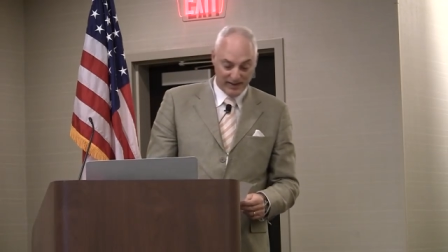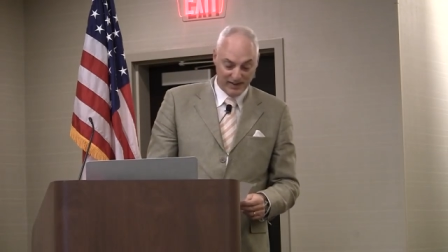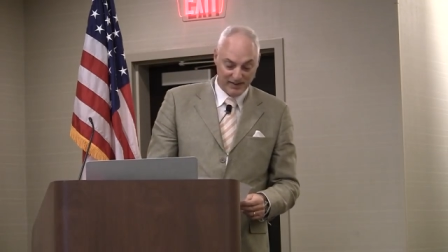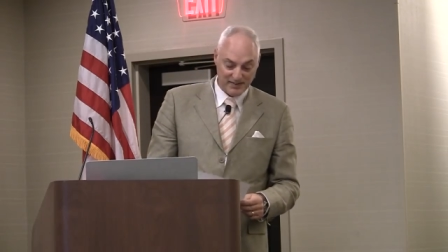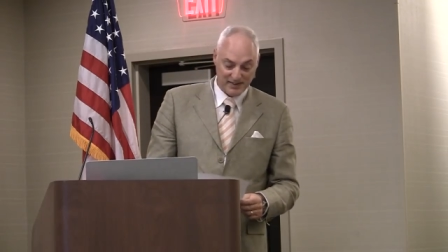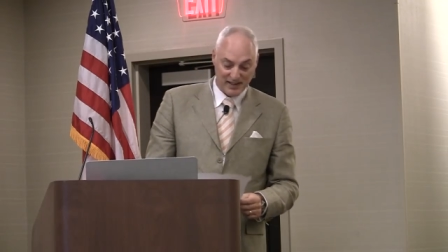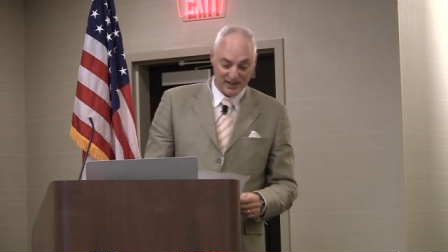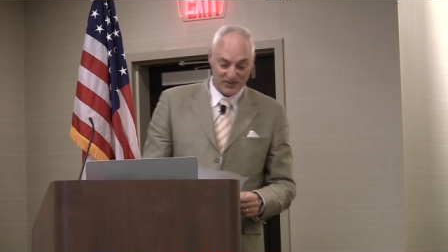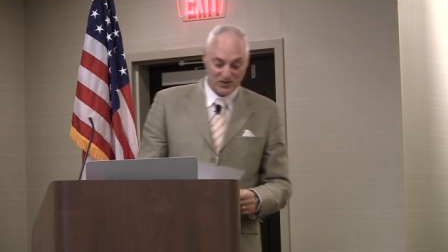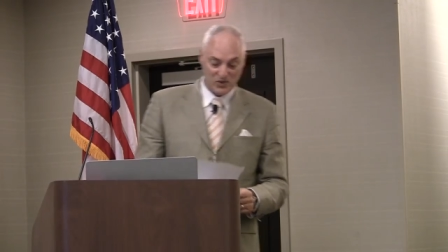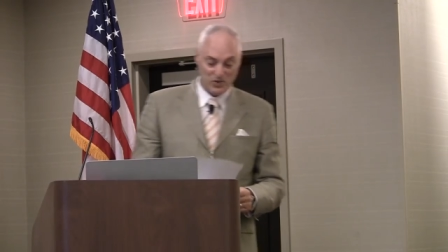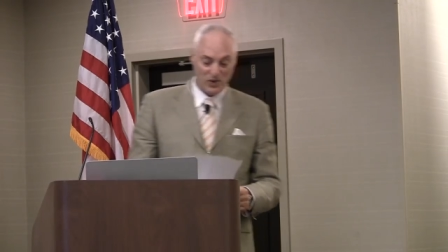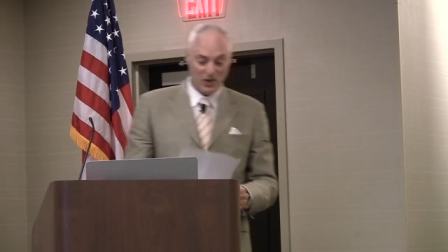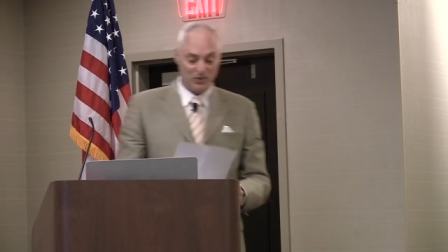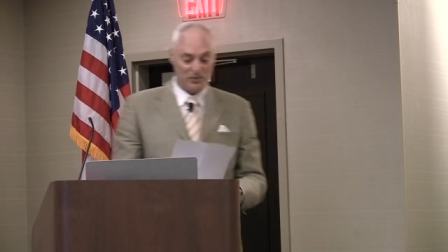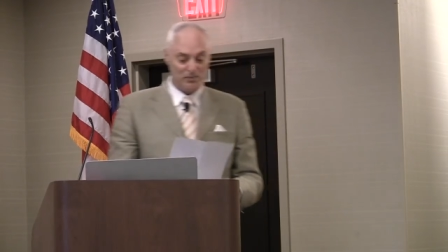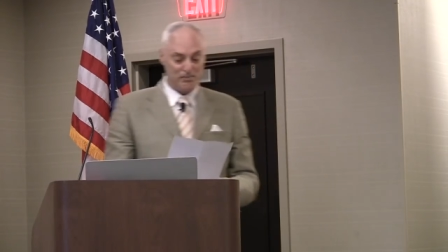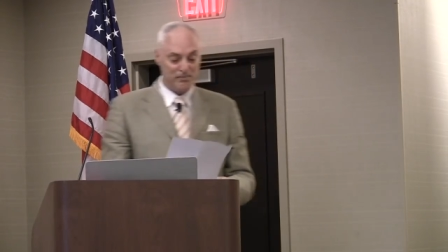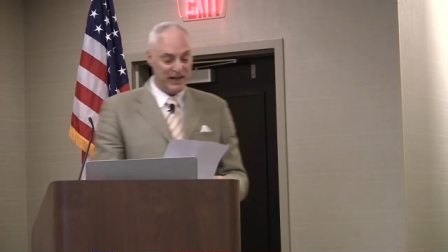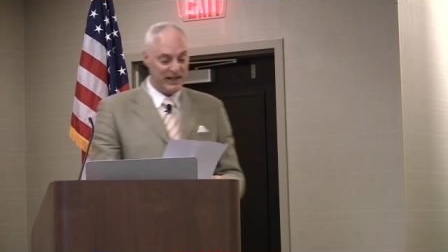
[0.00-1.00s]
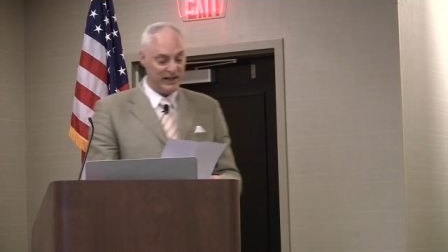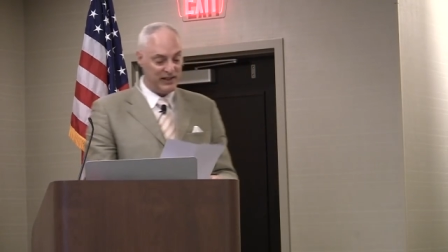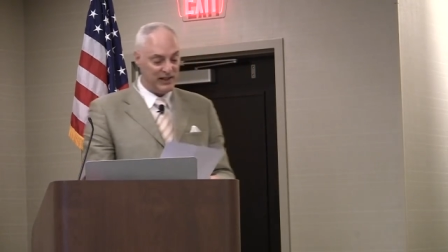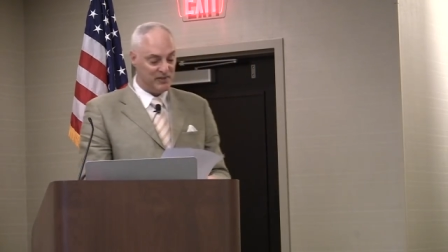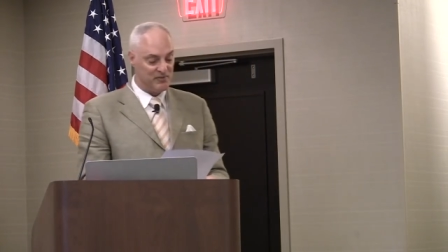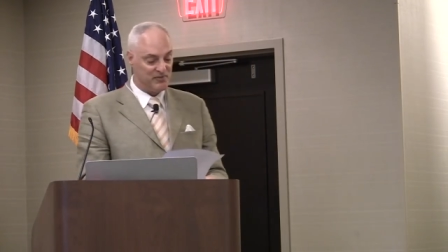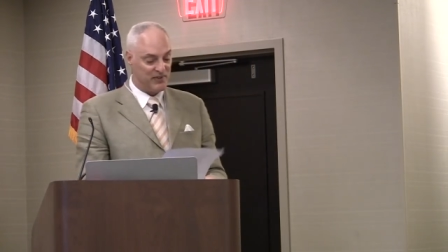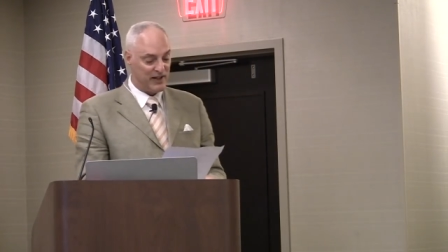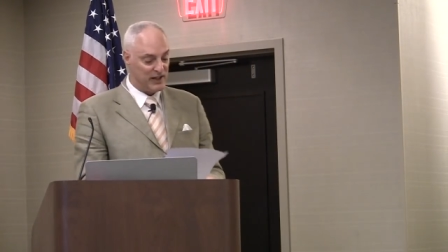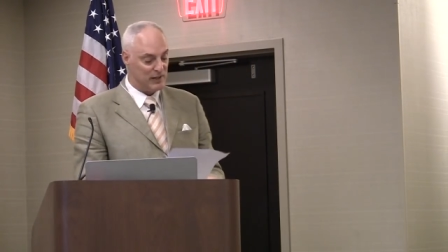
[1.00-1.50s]
He says, quote,
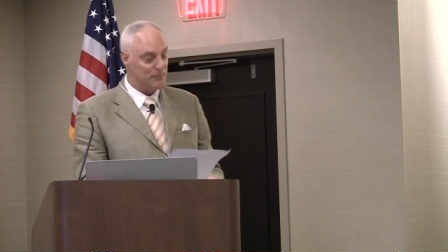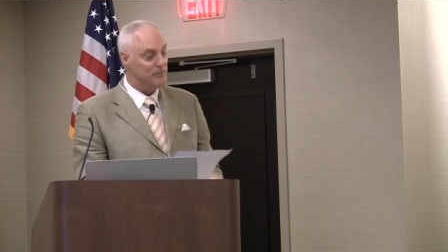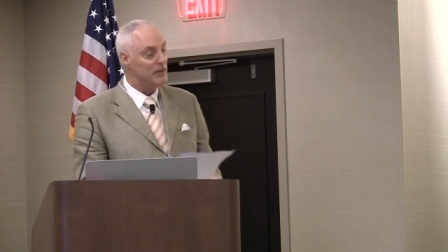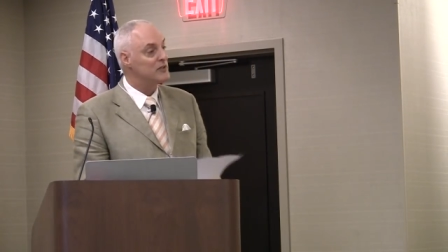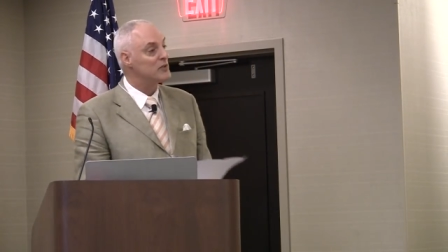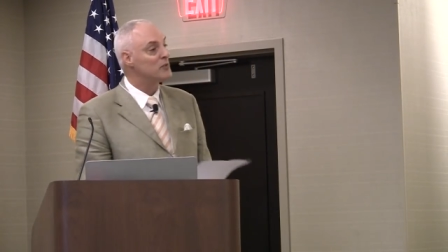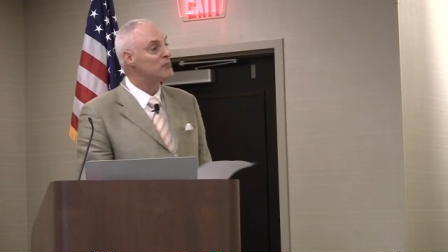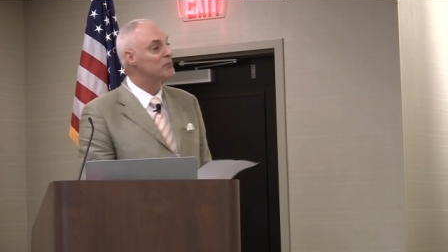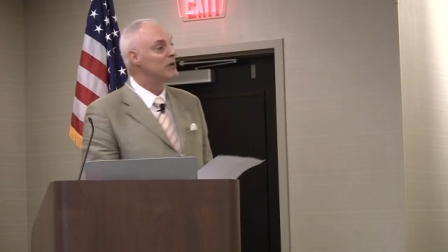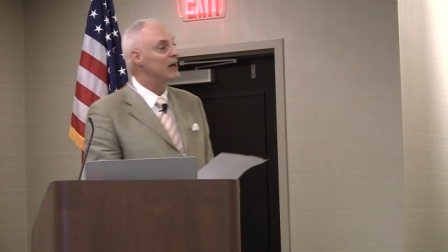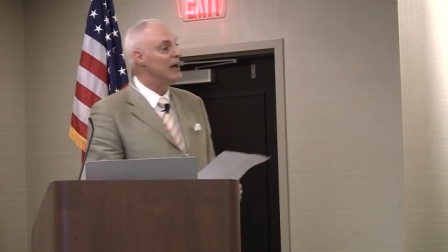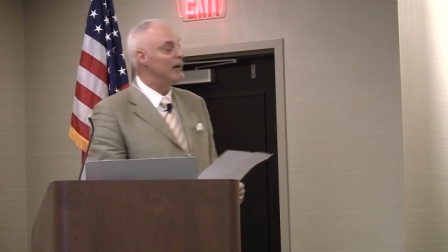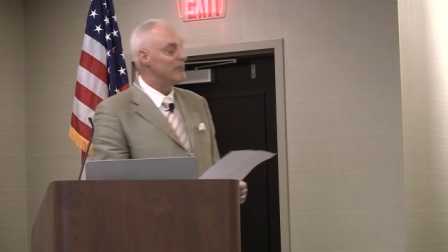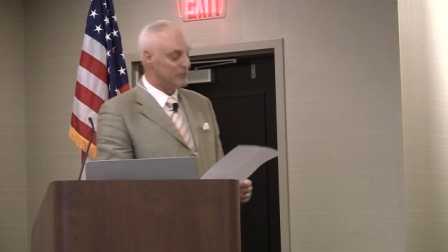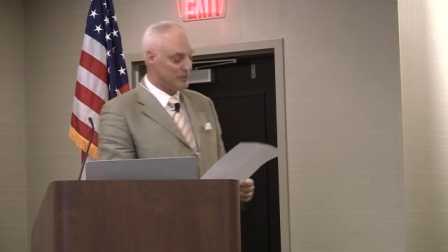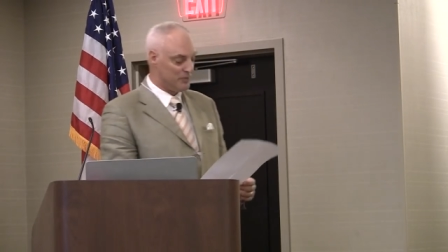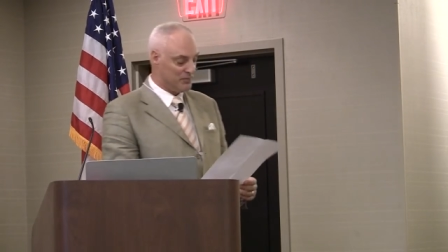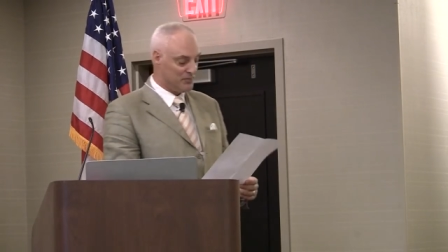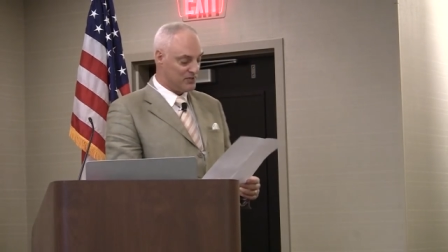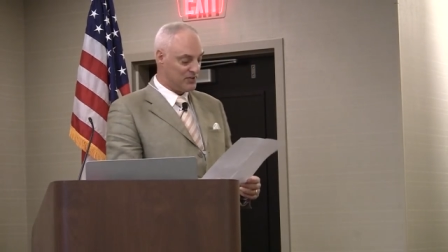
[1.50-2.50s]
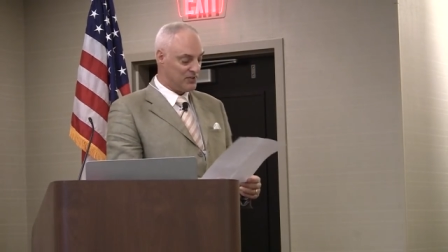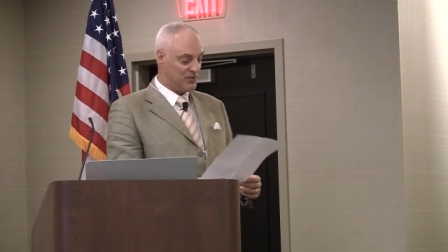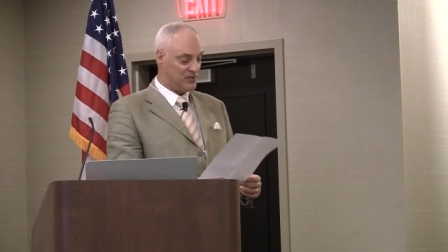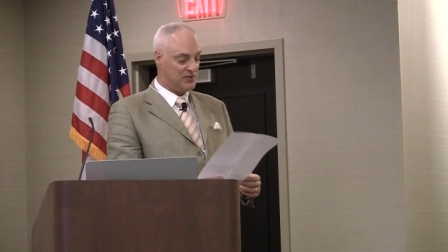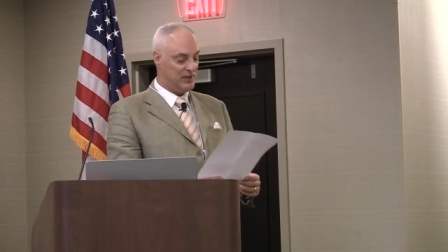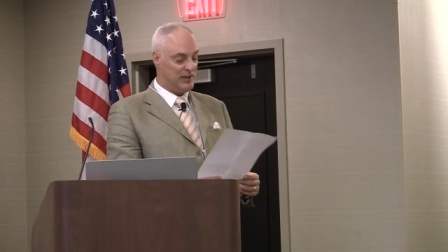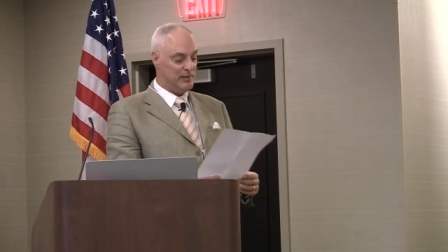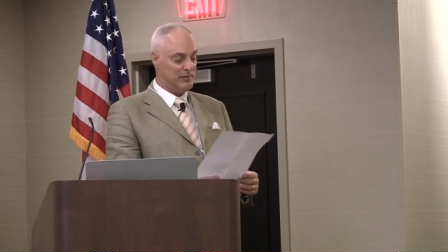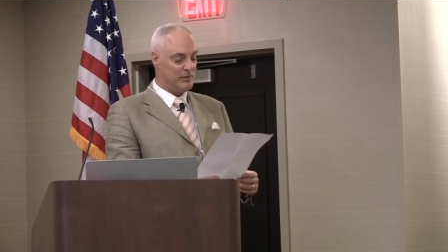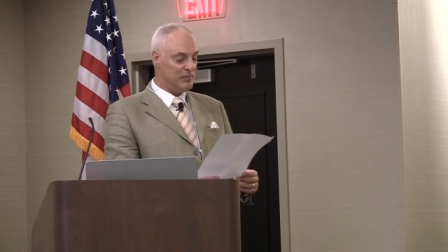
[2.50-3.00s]
many environmental problems
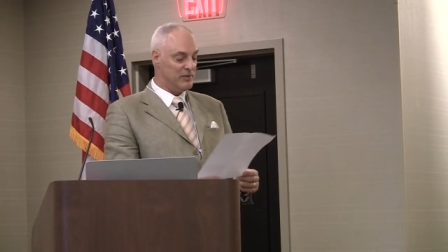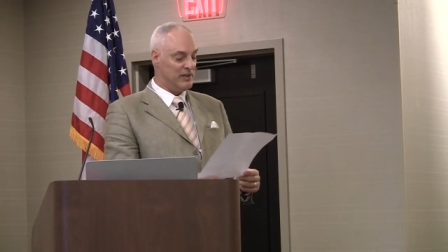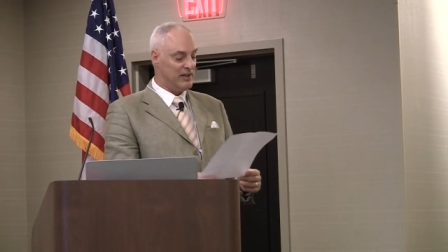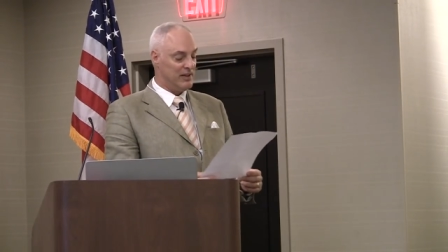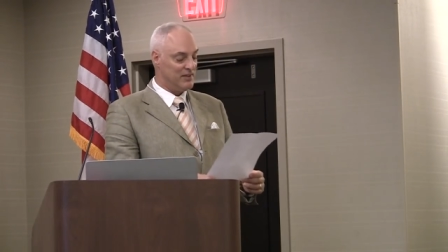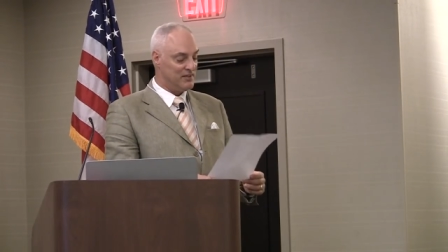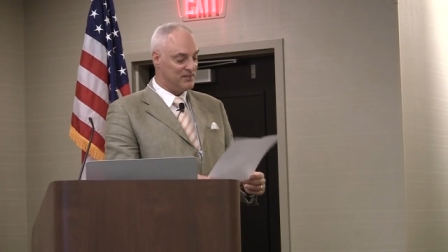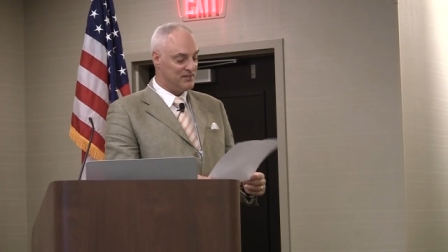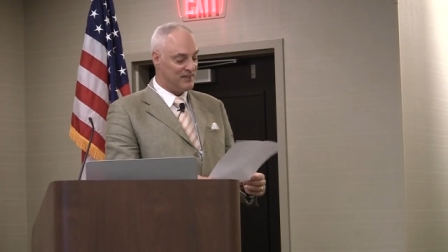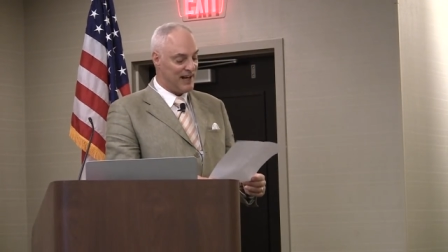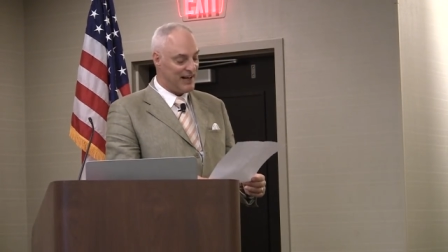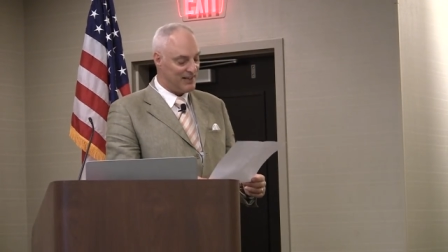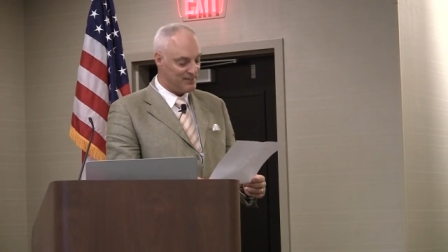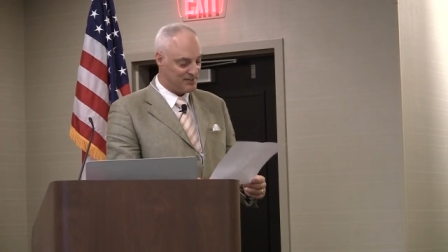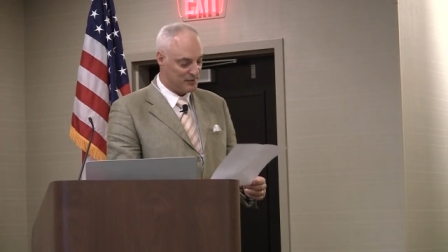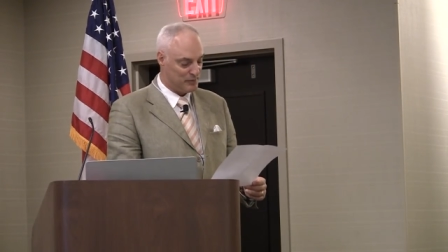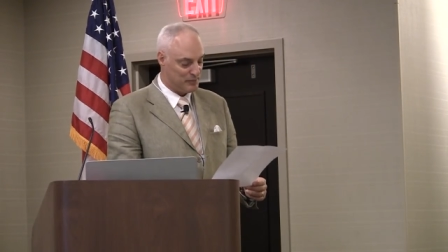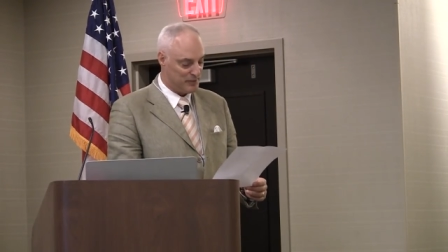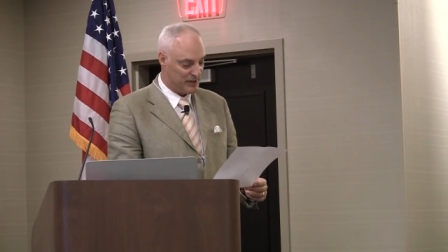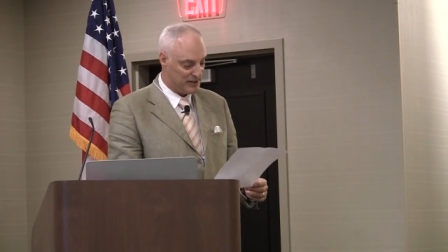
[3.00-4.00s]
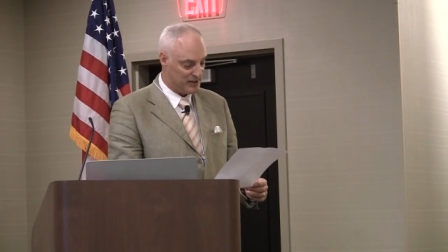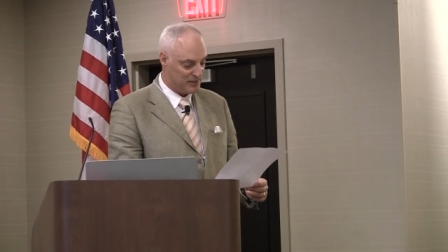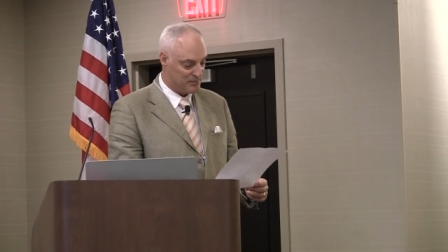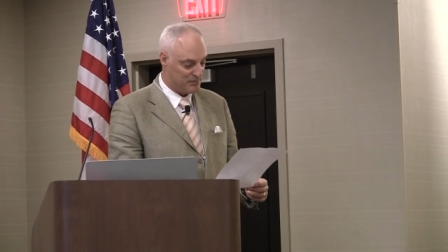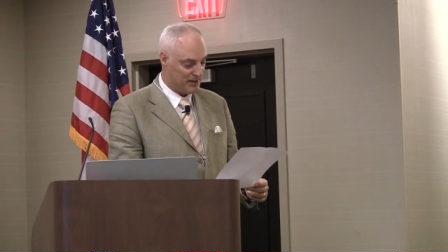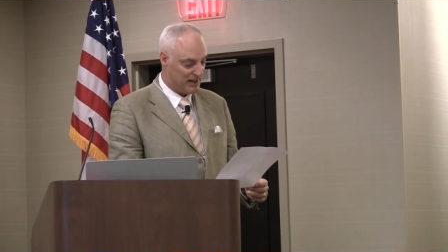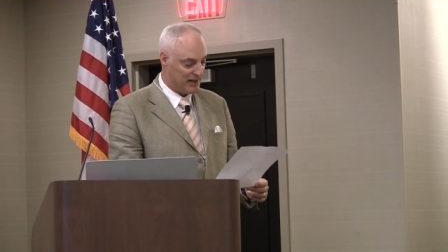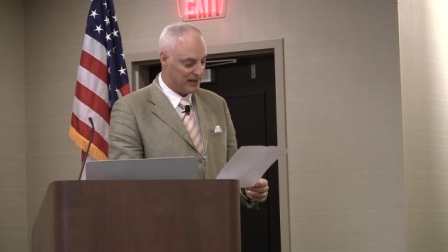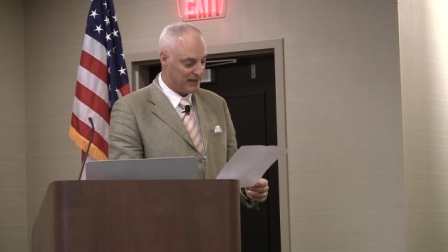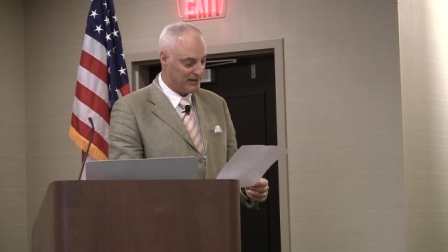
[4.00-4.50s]
seem to be
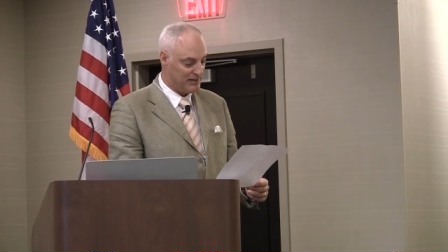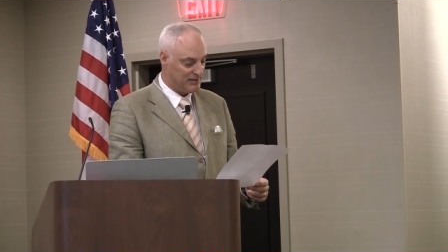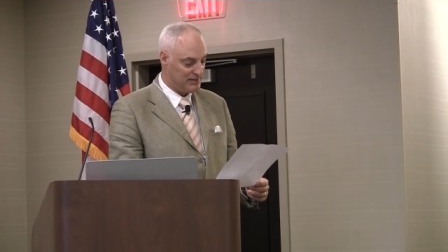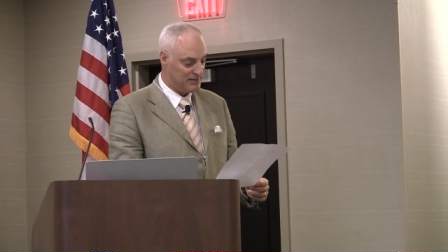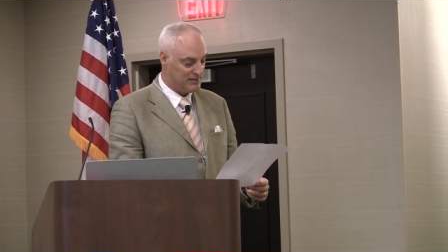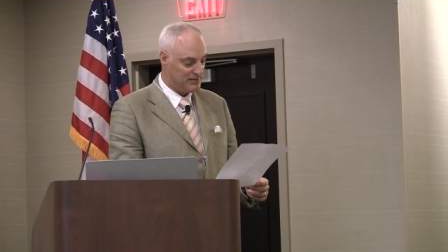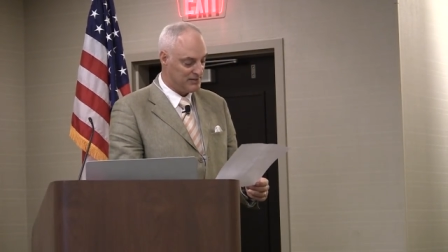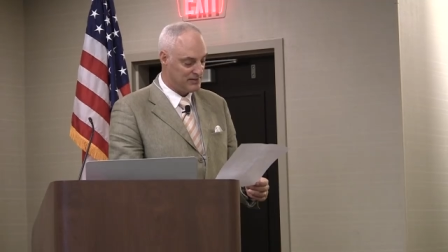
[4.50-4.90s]
exacerbated by,